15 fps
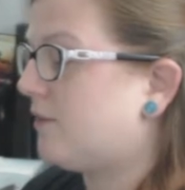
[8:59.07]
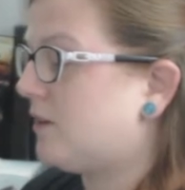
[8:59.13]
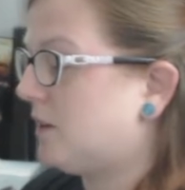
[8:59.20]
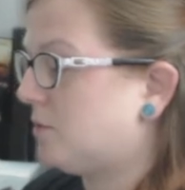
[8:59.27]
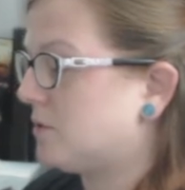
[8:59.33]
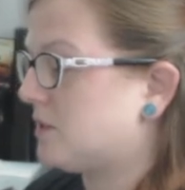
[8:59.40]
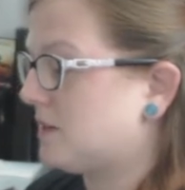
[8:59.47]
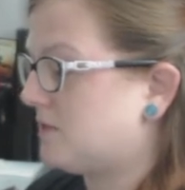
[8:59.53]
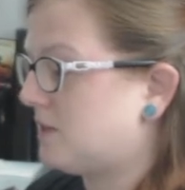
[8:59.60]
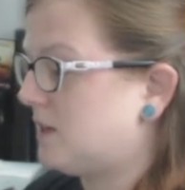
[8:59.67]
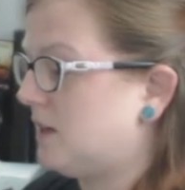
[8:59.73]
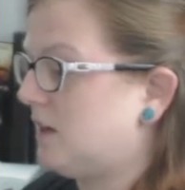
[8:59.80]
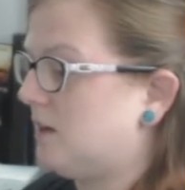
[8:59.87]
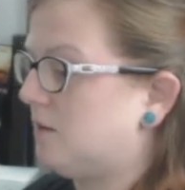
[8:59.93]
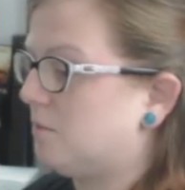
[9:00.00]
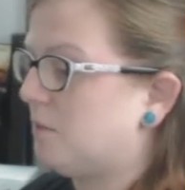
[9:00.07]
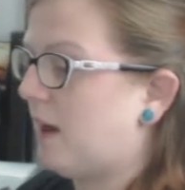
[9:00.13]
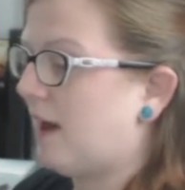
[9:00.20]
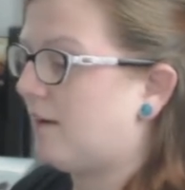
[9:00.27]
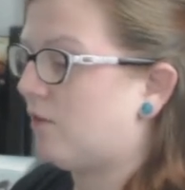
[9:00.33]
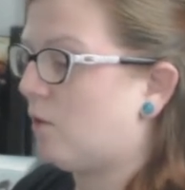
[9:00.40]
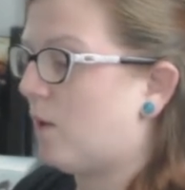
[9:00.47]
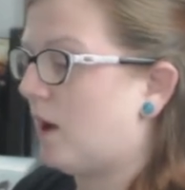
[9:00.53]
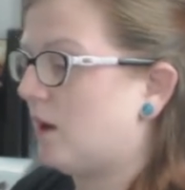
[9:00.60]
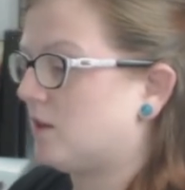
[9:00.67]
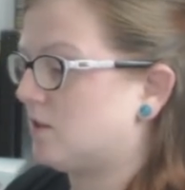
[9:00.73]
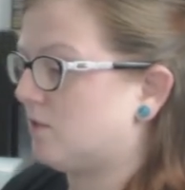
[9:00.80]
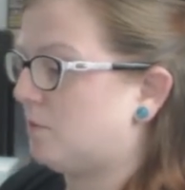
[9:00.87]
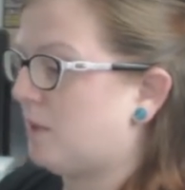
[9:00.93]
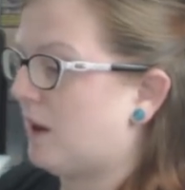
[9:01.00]
the doubles i've seen have a wattage
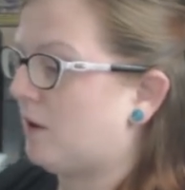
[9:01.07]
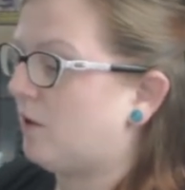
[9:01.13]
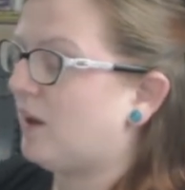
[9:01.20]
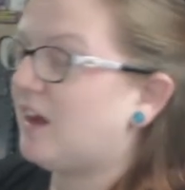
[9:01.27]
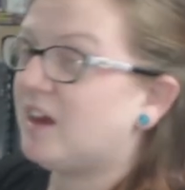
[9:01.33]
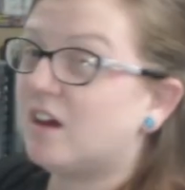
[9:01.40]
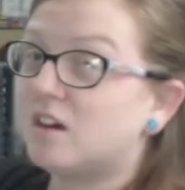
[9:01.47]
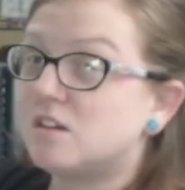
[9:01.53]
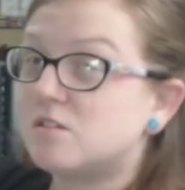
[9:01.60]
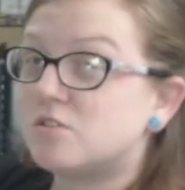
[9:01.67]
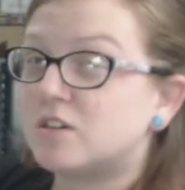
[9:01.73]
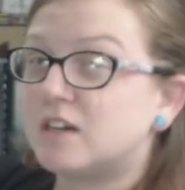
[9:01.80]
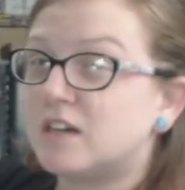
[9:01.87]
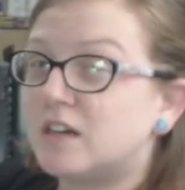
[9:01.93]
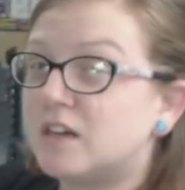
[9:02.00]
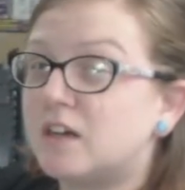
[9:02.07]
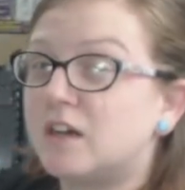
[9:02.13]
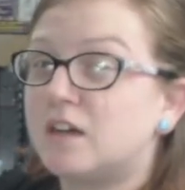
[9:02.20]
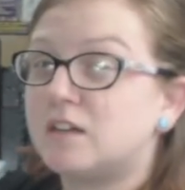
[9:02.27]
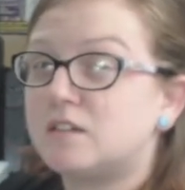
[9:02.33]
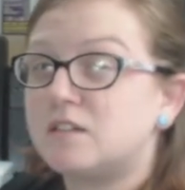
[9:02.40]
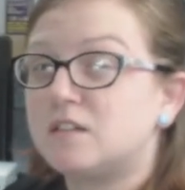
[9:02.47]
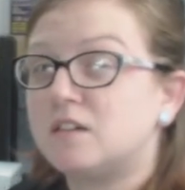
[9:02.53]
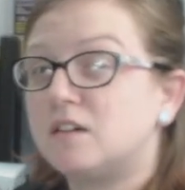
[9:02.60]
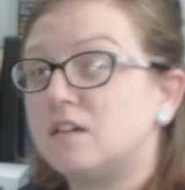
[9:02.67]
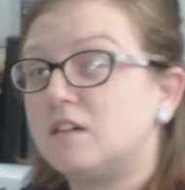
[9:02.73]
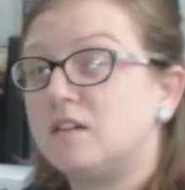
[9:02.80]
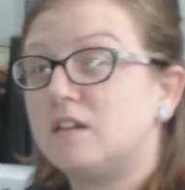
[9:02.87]
of about 800 to